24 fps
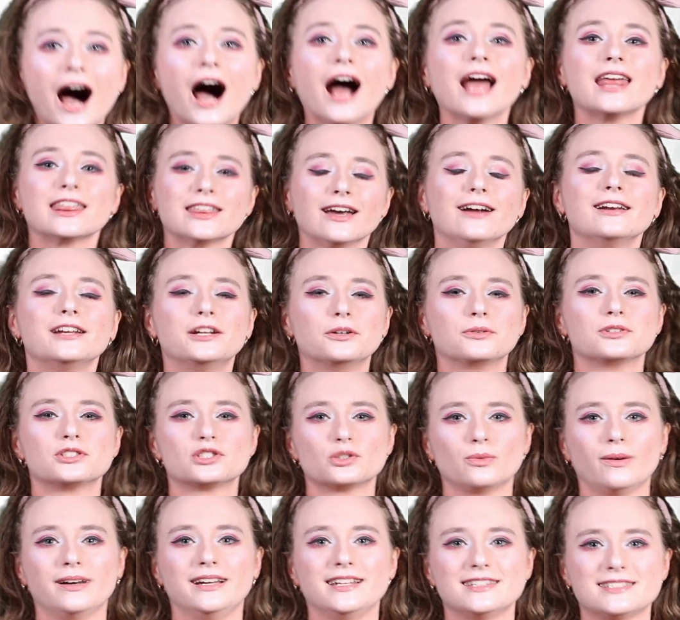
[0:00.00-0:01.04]
I thought he was
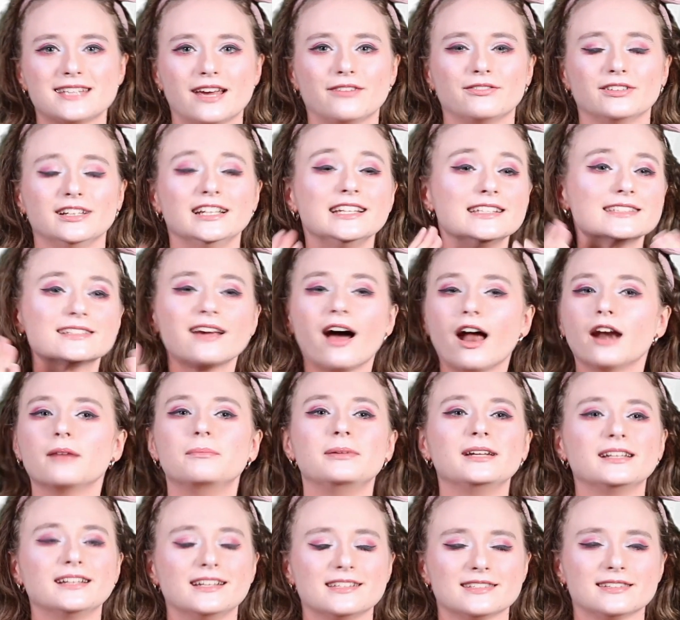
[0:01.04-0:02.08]
27. He's got to
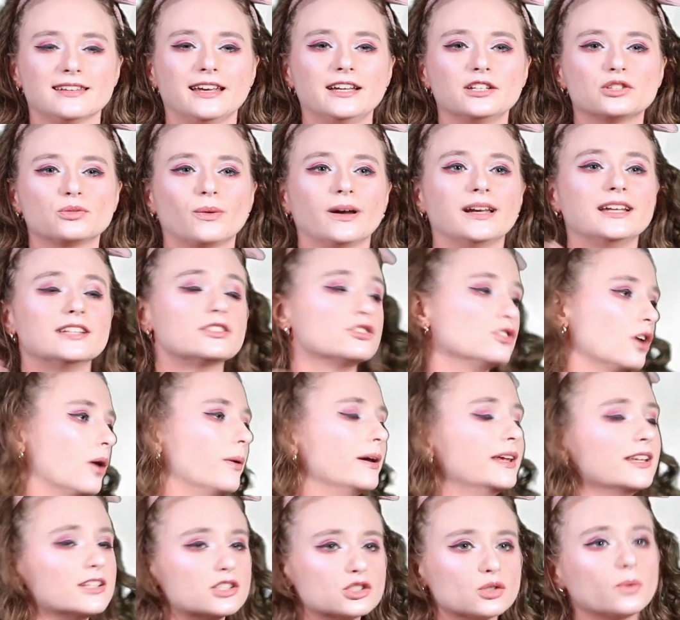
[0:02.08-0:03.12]
be in his late 20s. No,
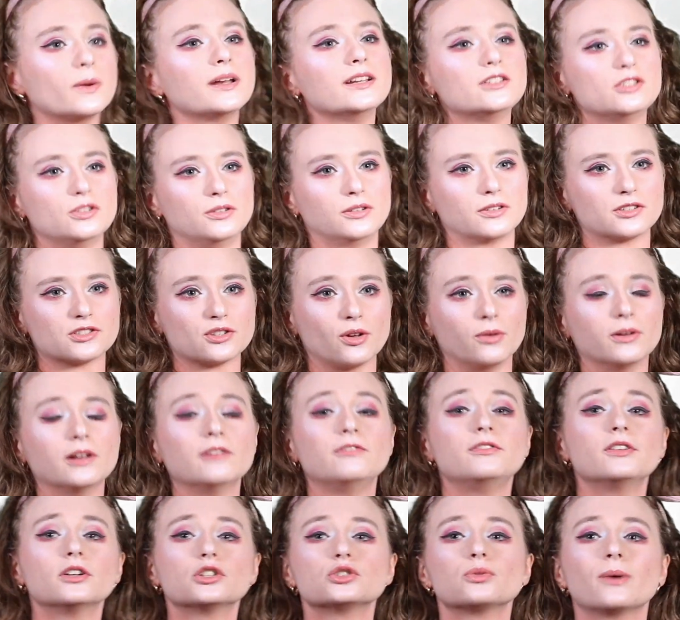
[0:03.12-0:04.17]
he is 22 years old.
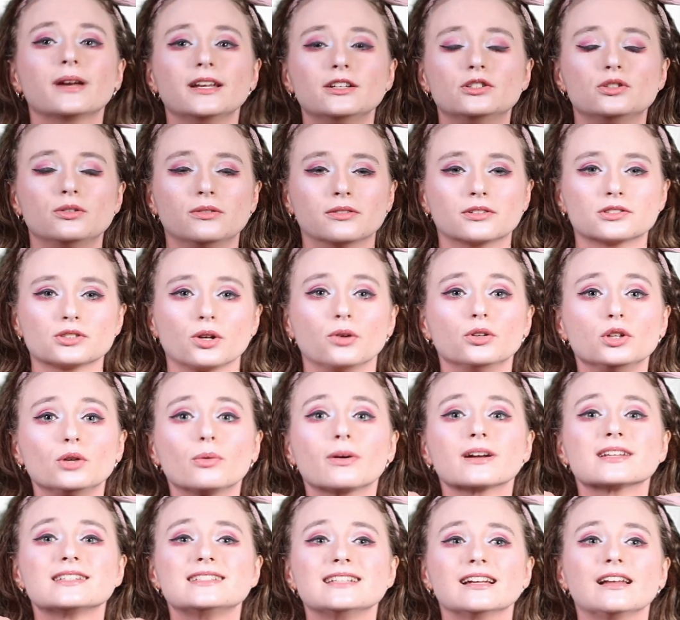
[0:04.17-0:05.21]
If you're 22 years old, you
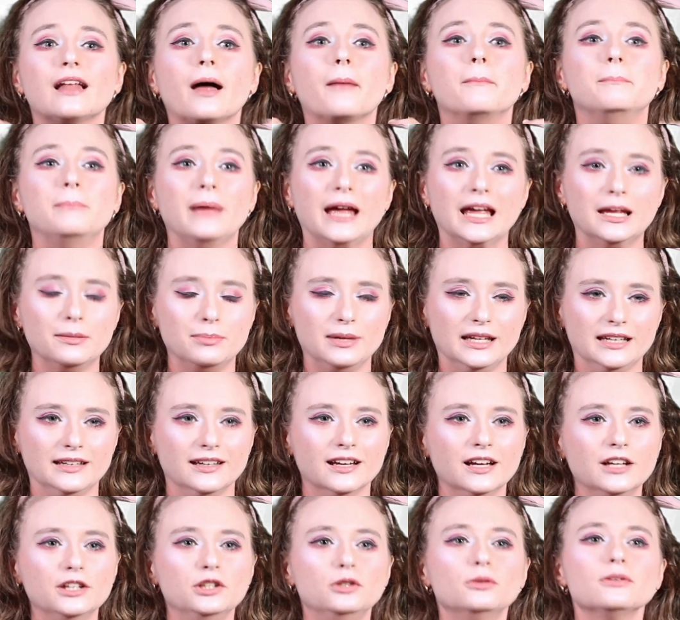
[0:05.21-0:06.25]
are still a
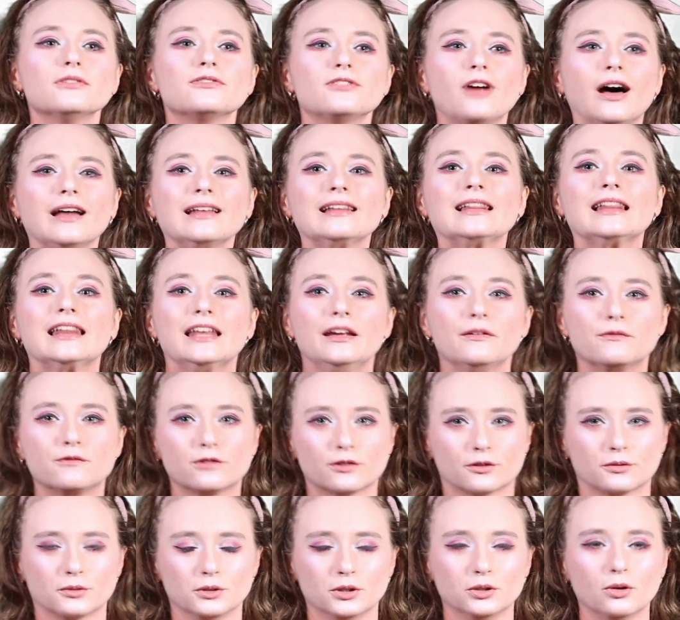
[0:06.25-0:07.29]
baby. You have not
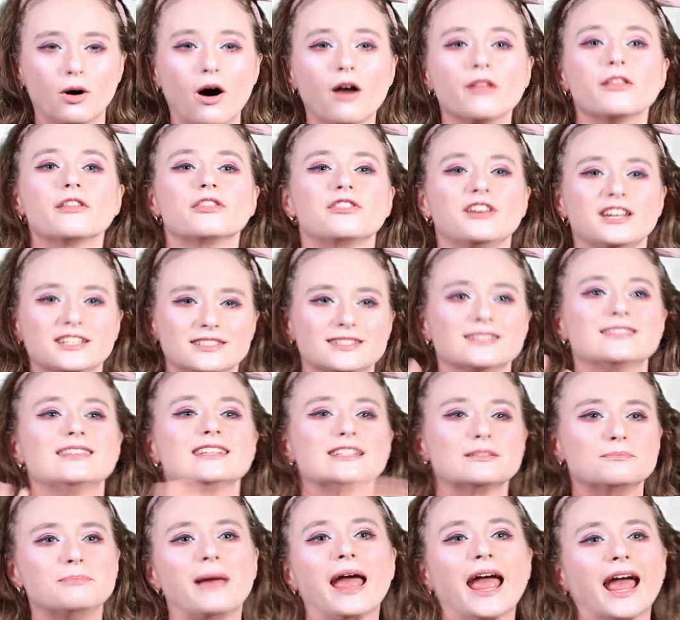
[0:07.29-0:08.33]
lived through all the things that
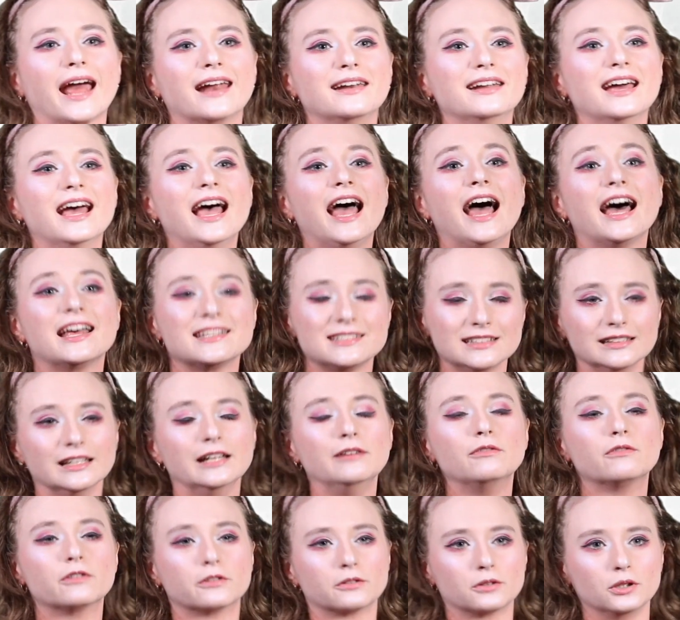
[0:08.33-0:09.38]
this man has
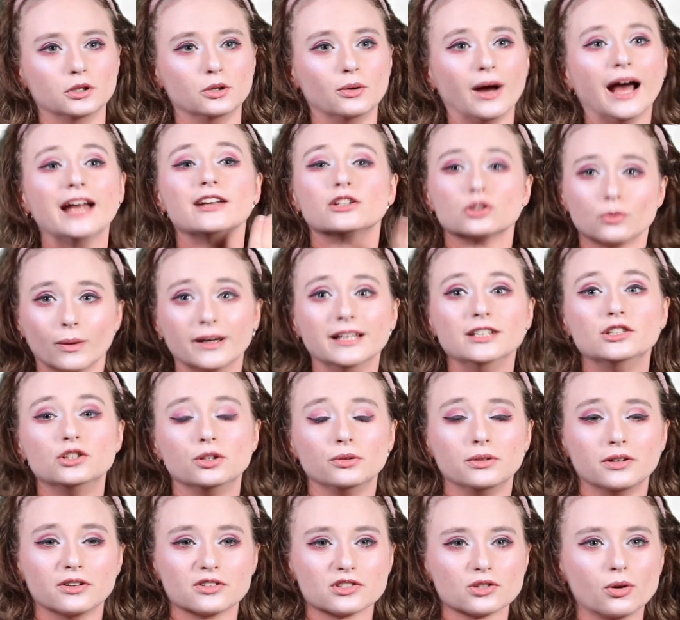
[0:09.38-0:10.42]
lived through at
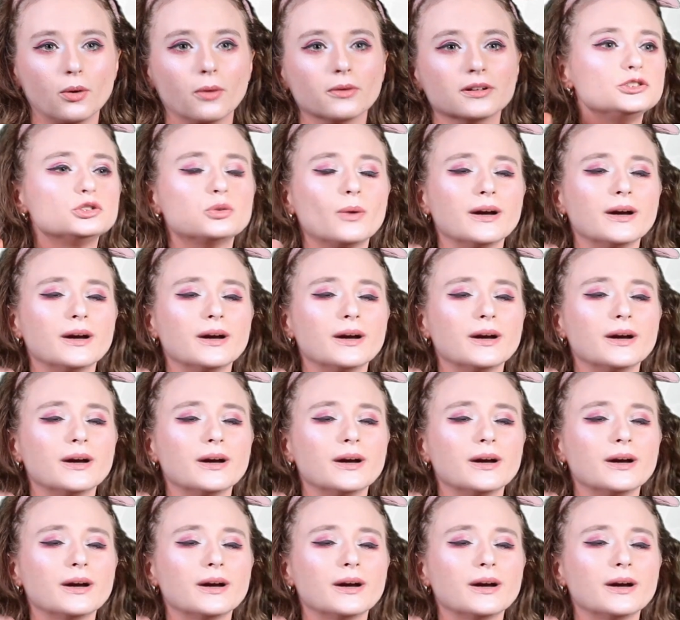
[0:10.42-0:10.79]
22 years old.